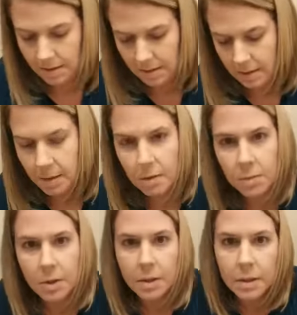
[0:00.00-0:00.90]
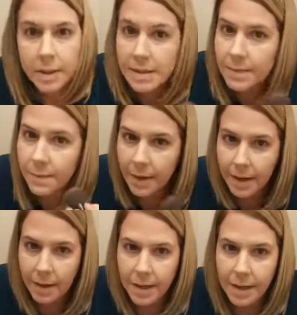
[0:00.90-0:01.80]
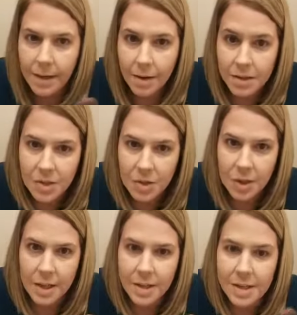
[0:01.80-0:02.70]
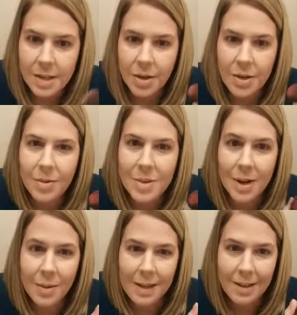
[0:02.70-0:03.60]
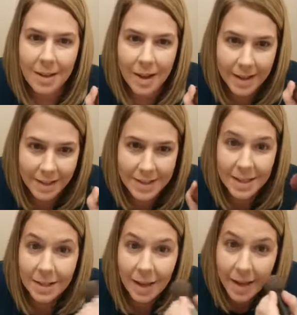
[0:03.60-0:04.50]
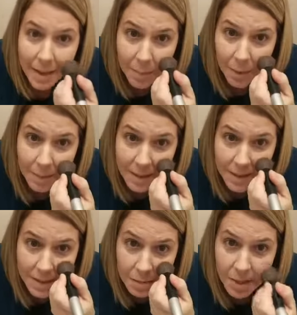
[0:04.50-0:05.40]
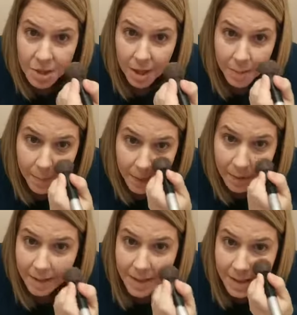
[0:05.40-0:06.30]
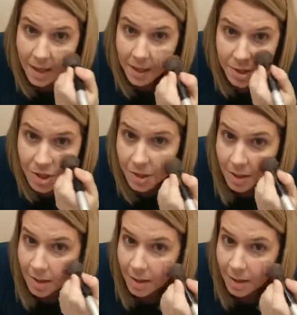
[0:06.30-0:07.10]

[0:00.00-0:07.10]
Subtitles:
this little, it's very concentrated, so you don't need a lot. That looks like a lot, and it probably is too much. I barely touched